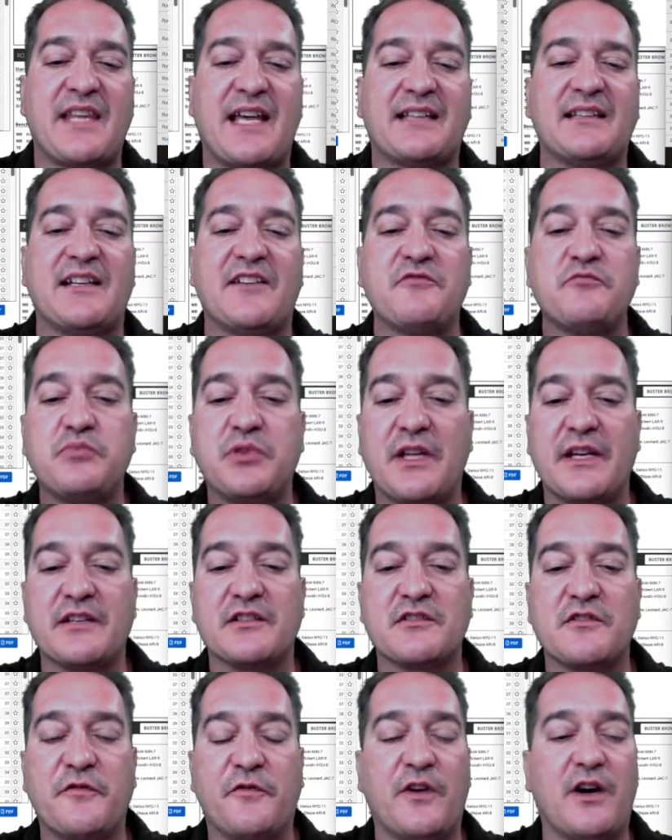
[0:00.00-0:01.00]
That left
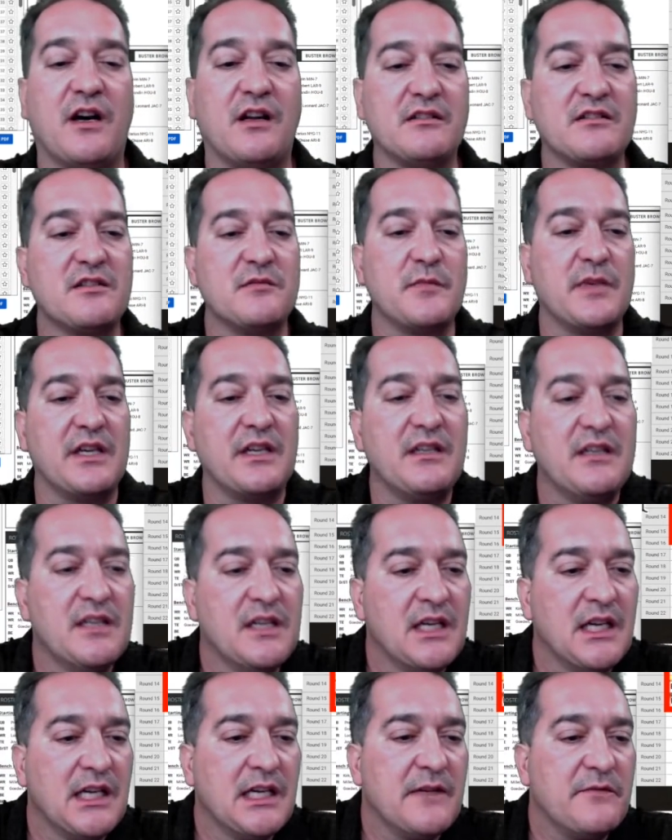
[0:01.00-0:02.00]
players fall to
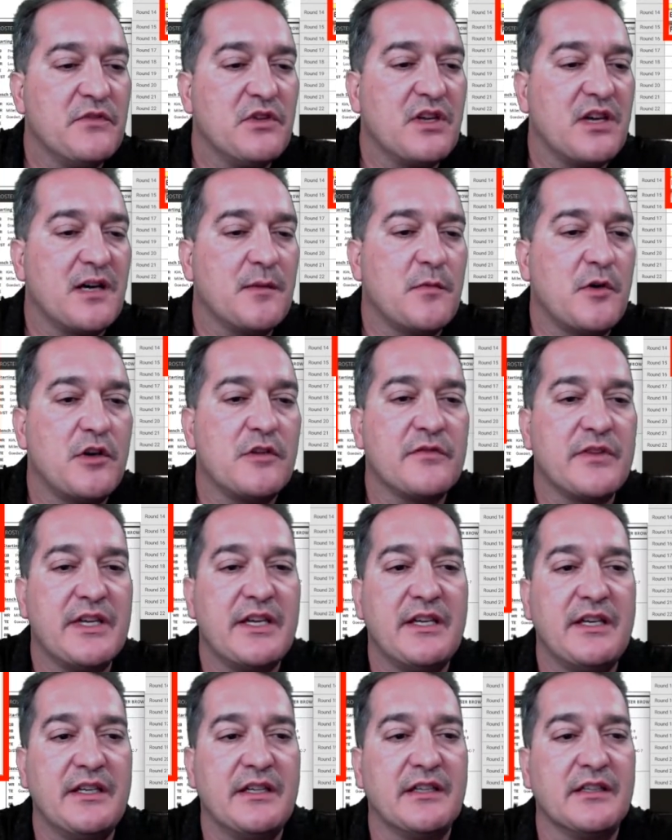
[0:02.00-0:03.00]
me. If you come
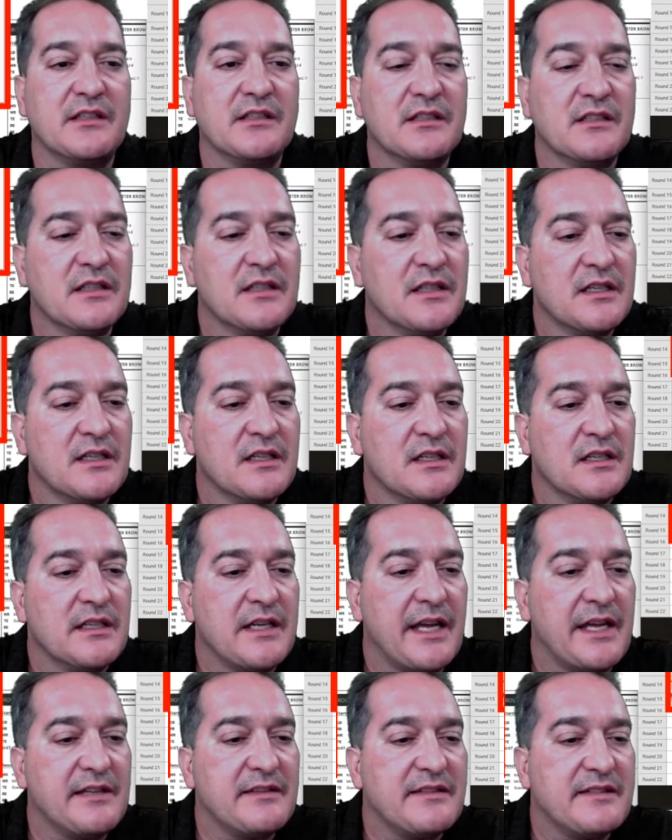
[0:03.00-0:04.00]
over here
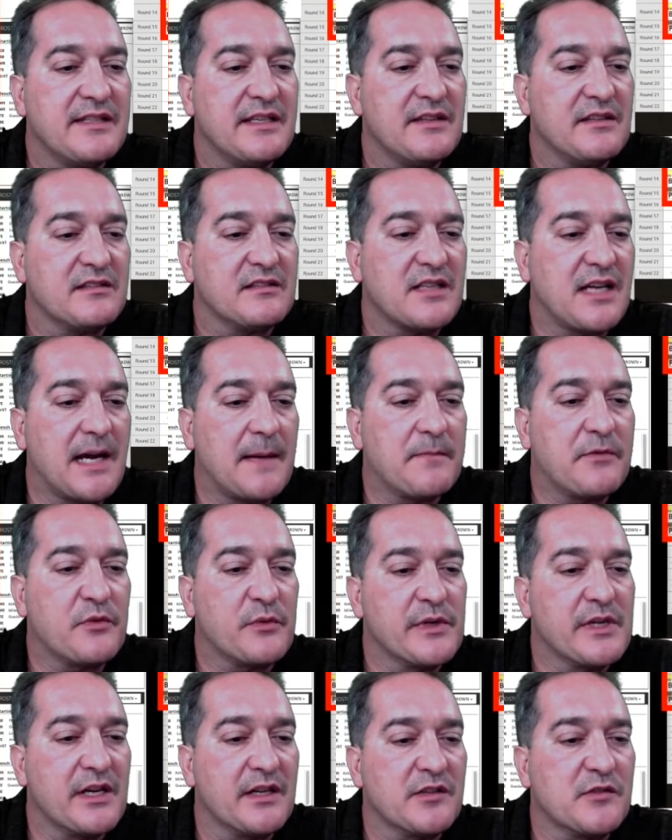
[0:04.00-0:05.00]
and see the
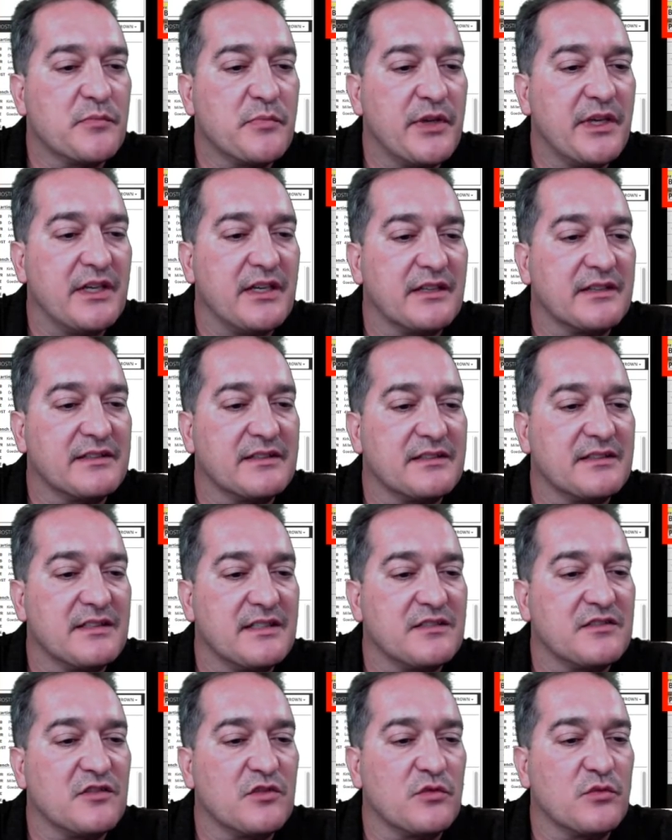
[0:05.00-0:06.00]
top 300
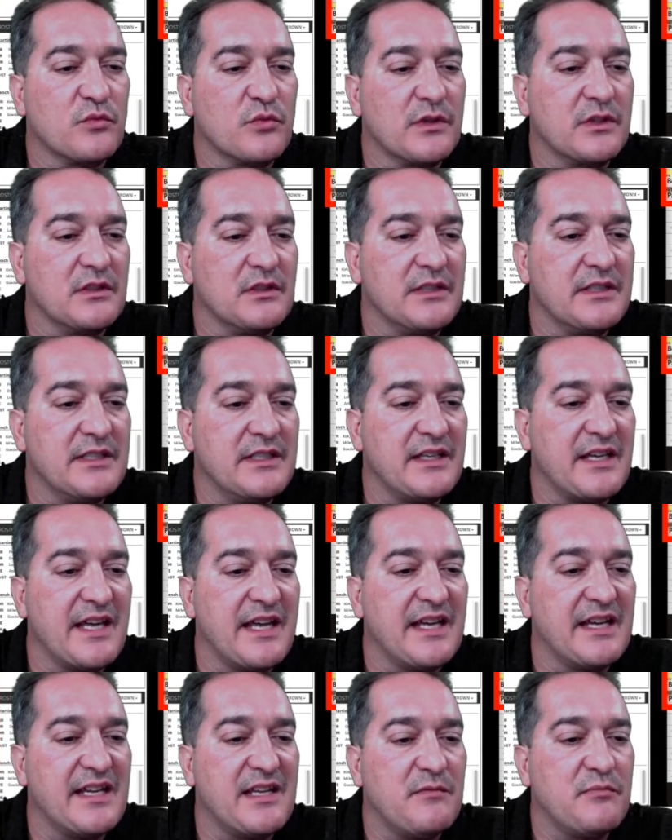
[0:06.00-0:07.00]
picks, is there
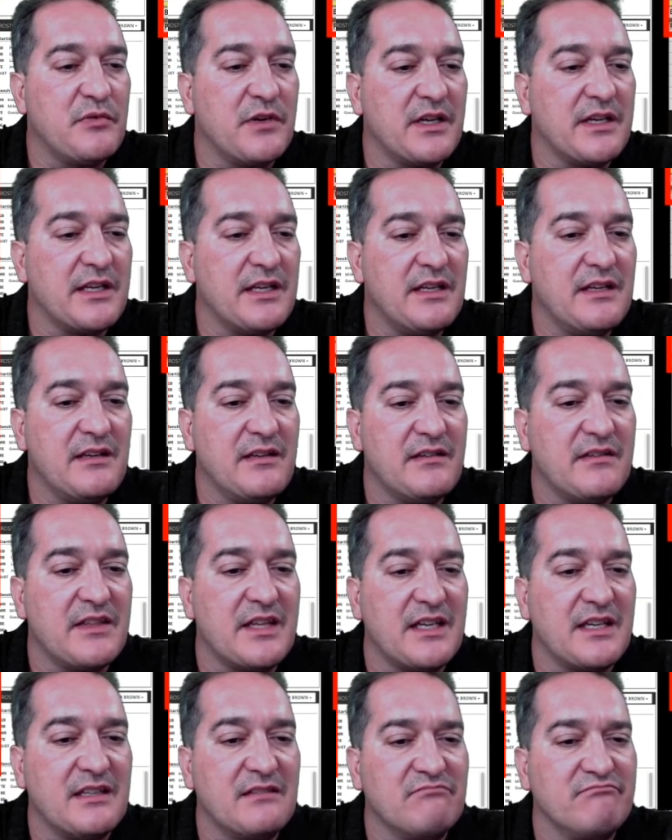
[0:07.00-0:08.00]
really anybody
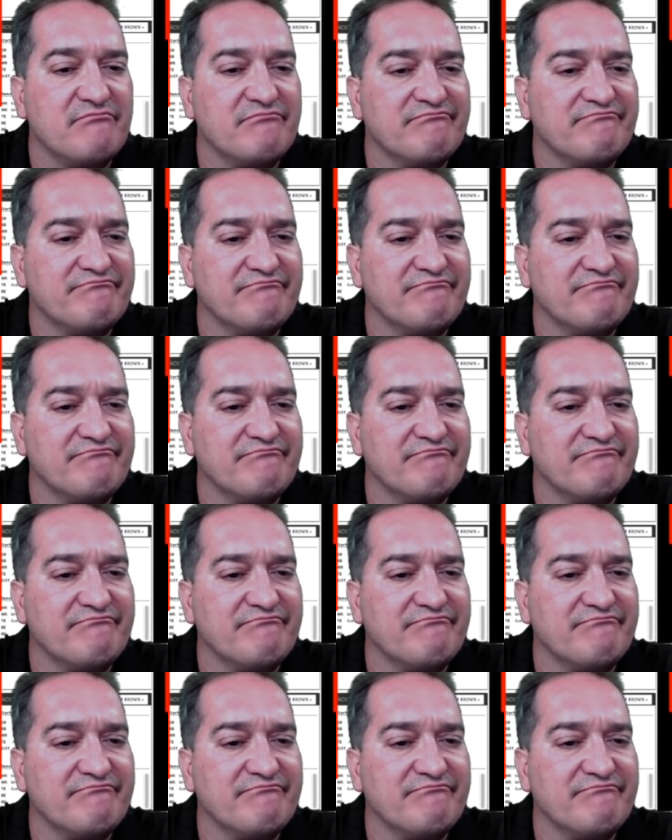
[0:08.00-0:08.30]
that